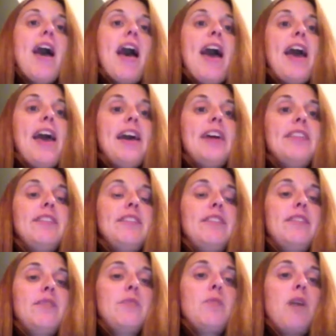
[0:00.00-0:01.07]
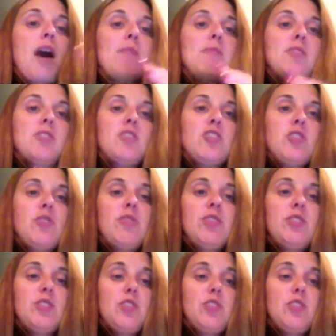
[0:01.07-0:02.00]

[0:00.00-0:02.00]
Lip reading: and I'm going to show this